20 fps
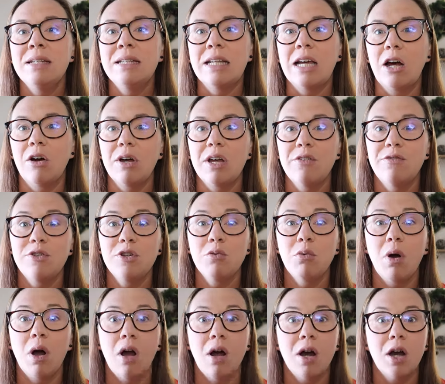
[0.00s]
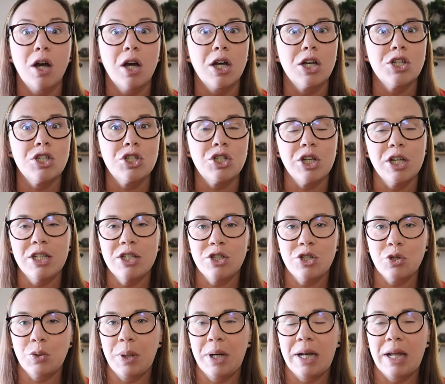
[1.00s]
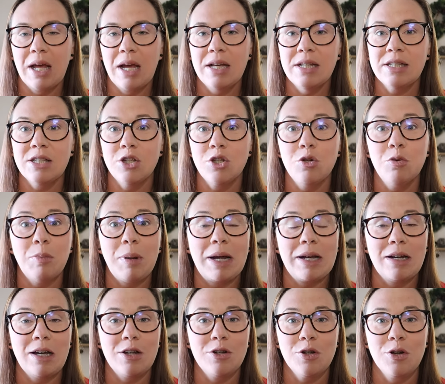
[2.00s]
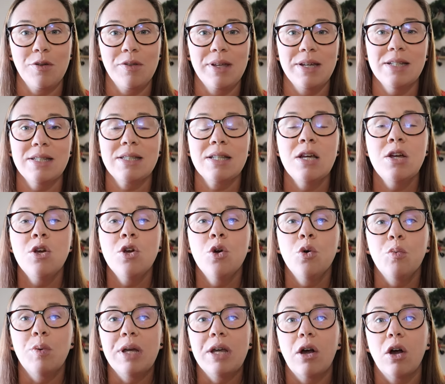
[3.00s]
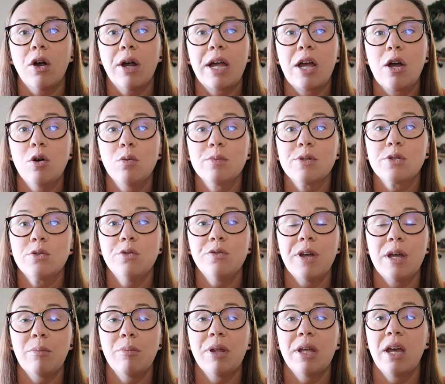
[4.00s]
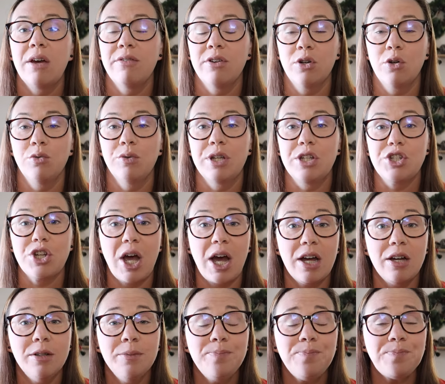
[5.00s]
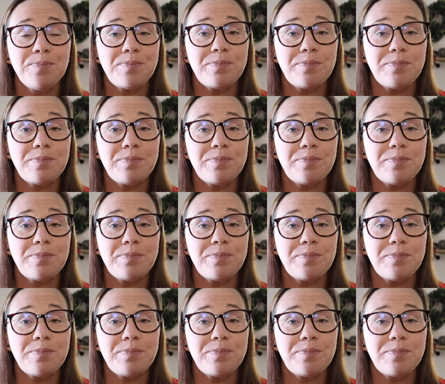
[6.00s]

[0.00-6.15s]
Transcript: Now, if you are just joining us, you might not know this. We are a homeschool family of an only child.